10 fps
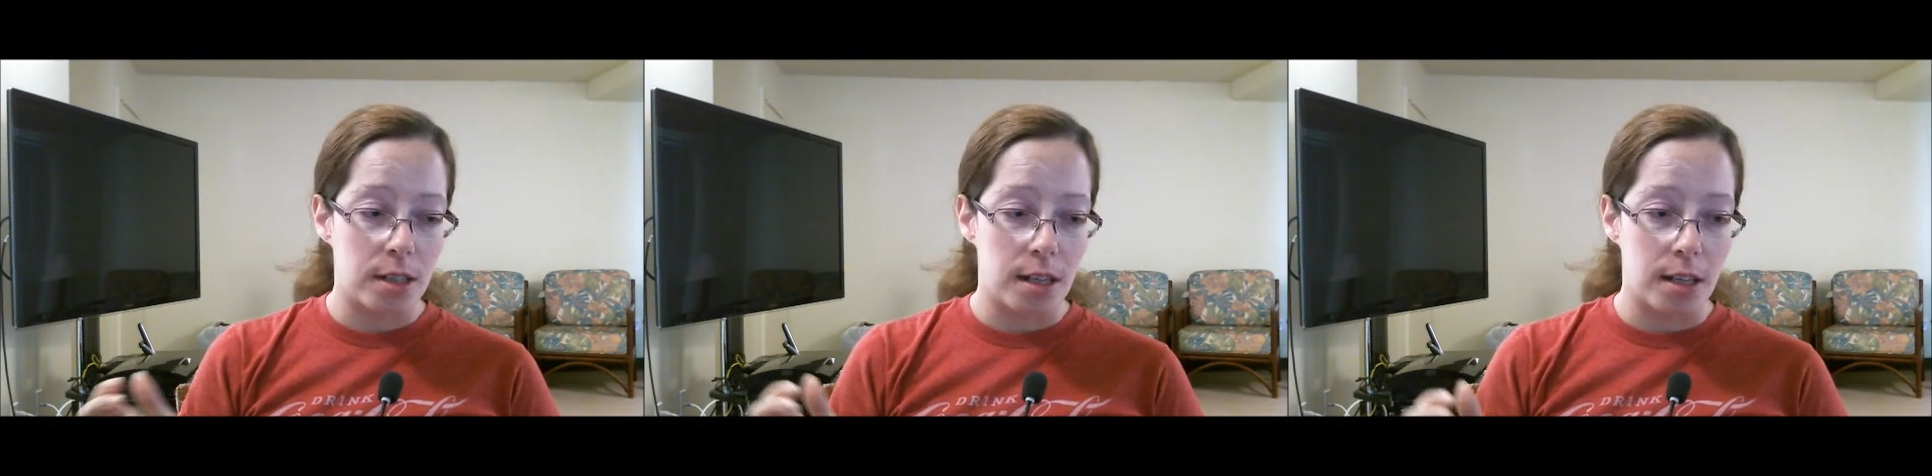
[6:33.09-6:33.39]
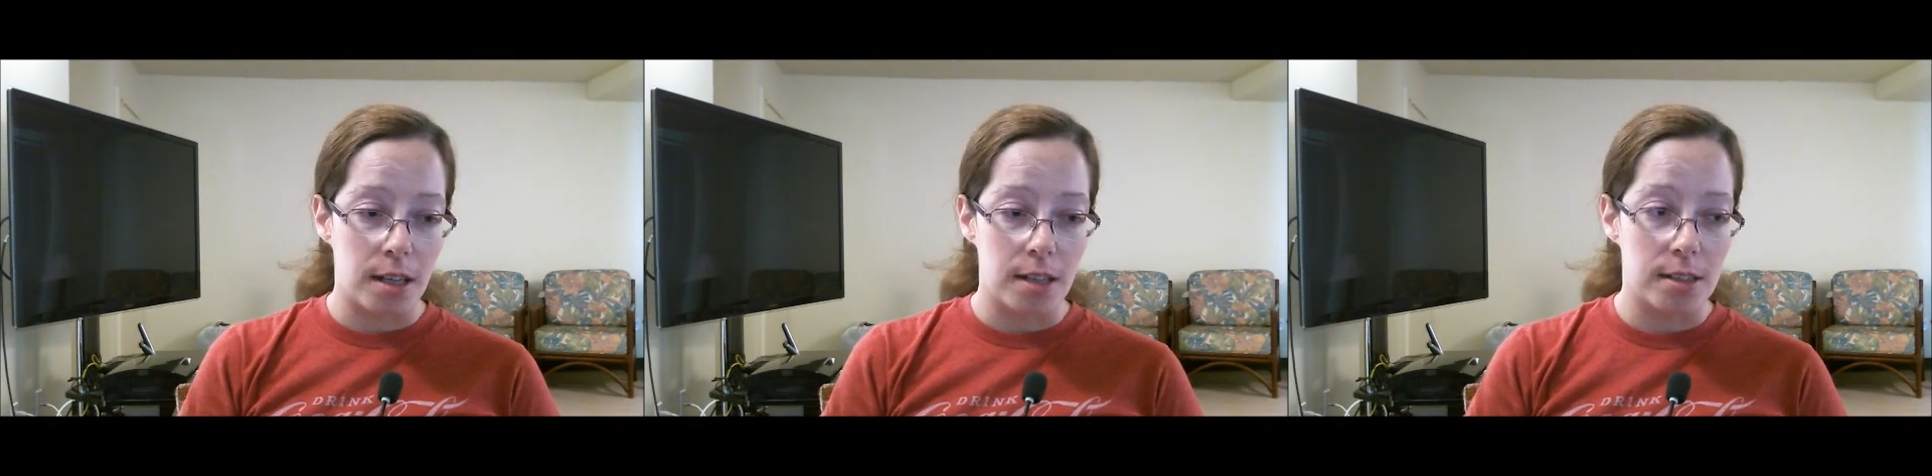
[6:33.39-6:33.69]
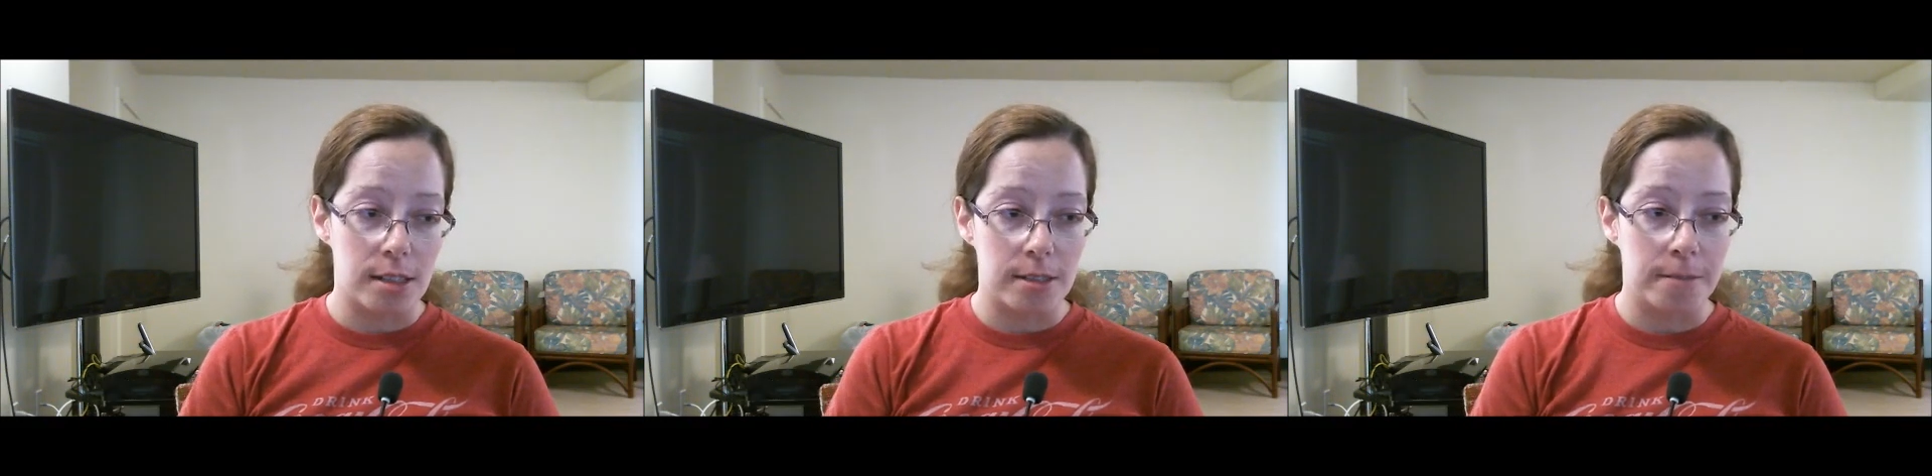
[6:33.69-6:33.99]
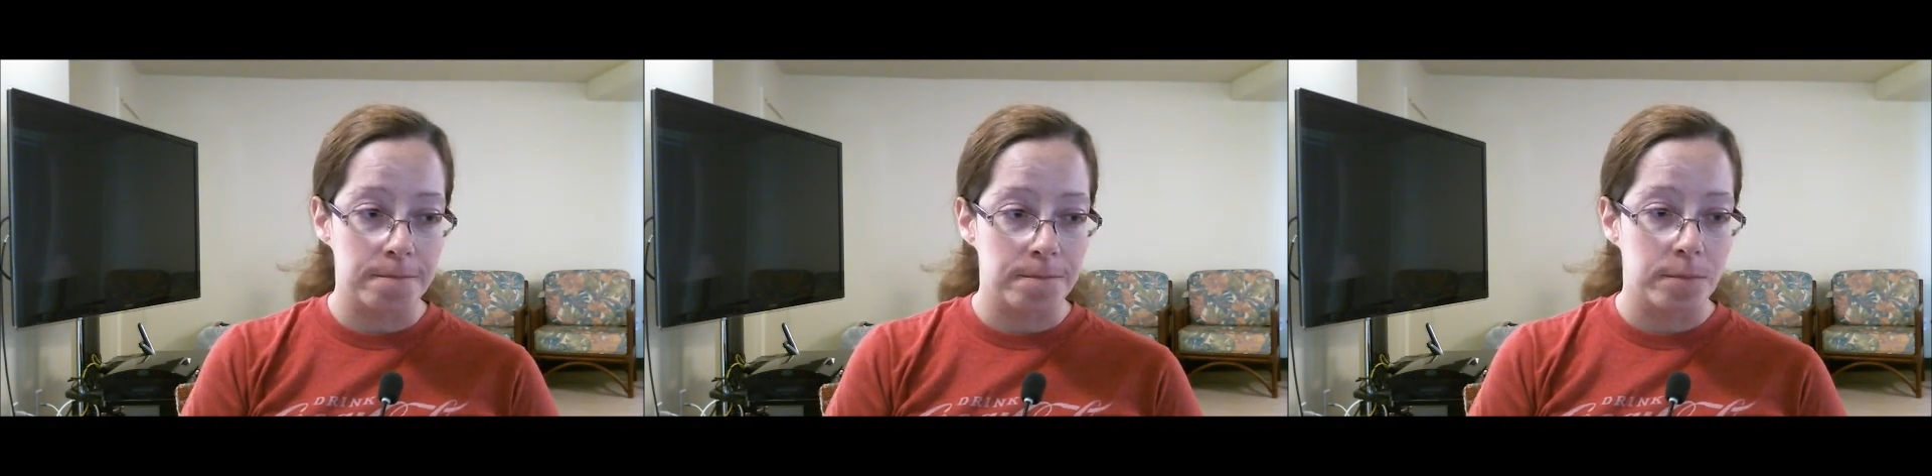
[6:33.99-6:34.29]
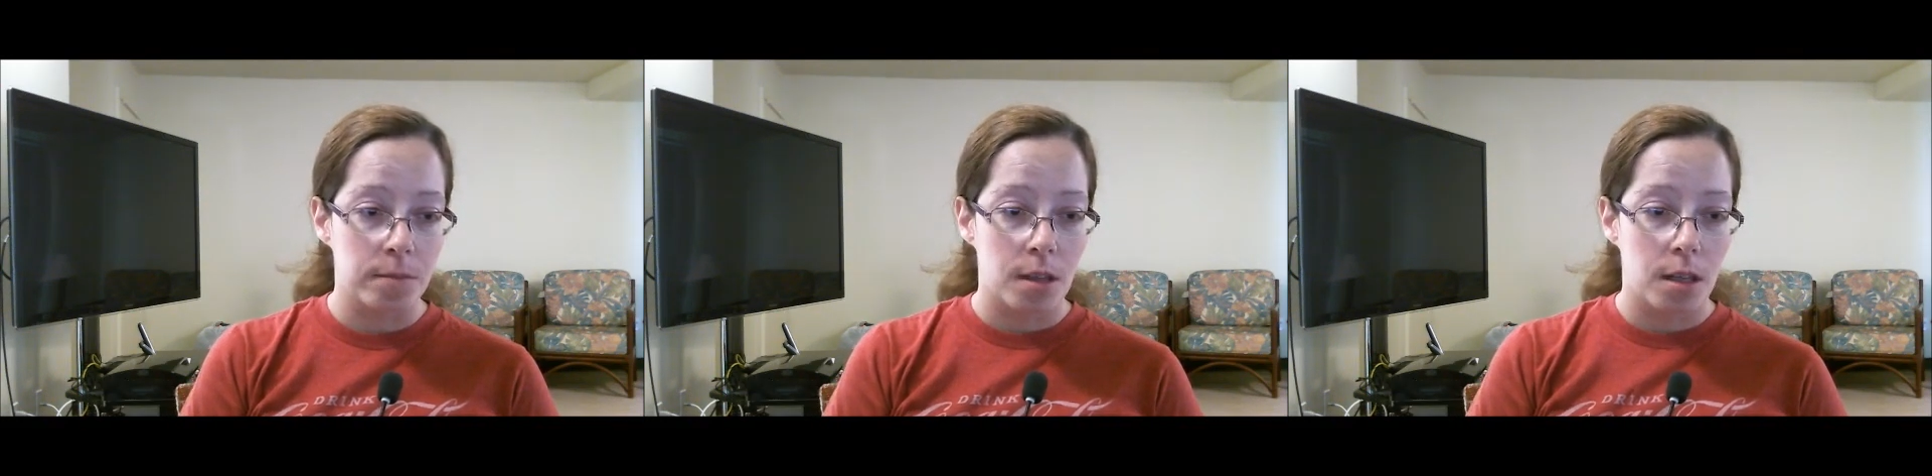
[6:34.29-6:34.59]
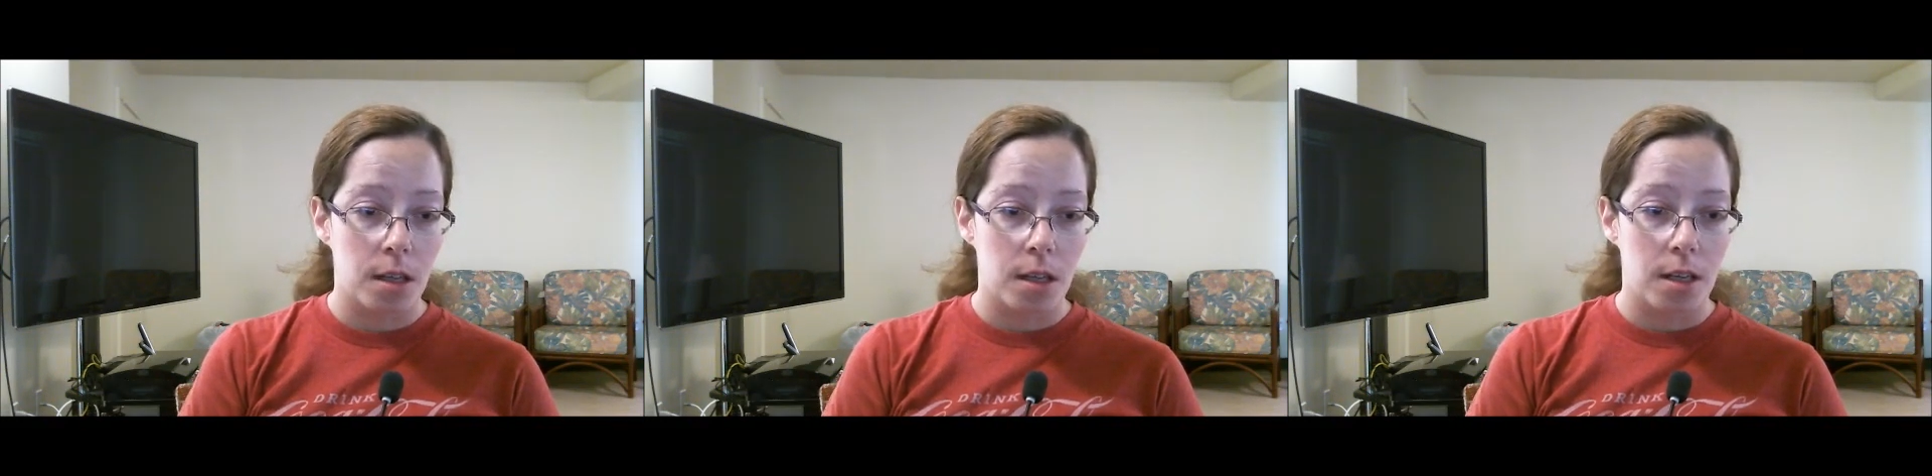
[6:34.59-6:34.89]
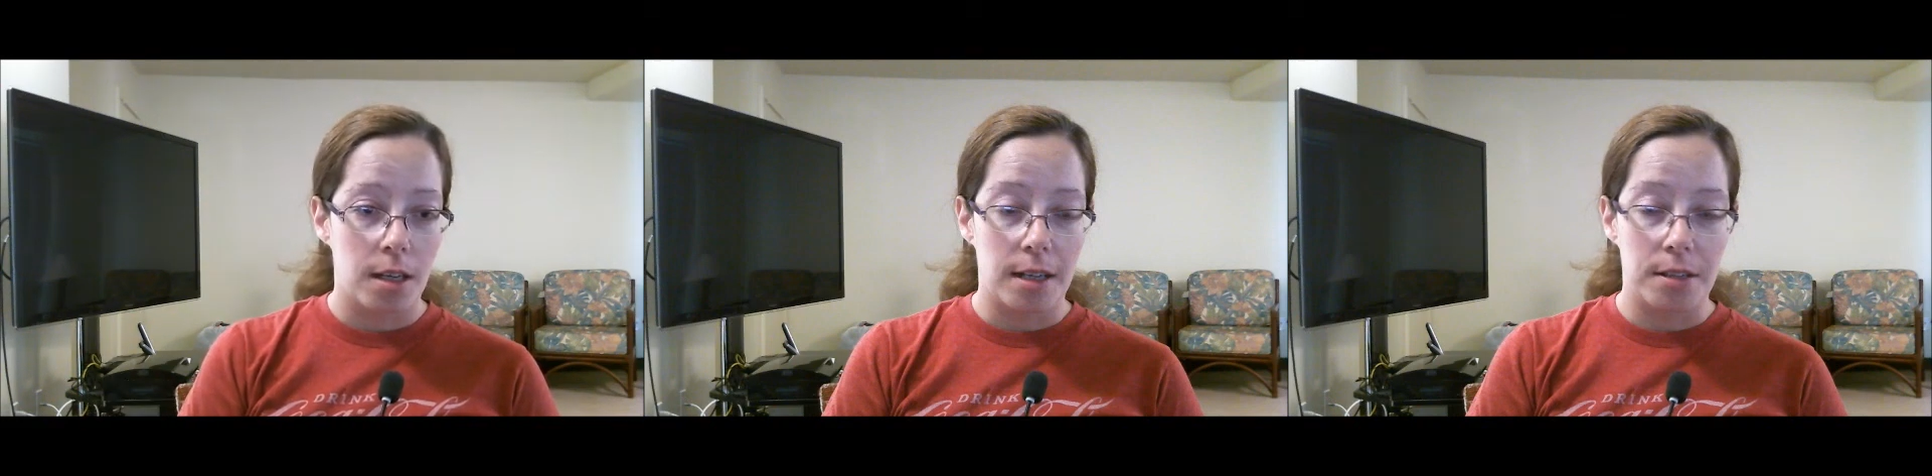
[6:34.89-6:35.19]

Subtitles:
And yeah,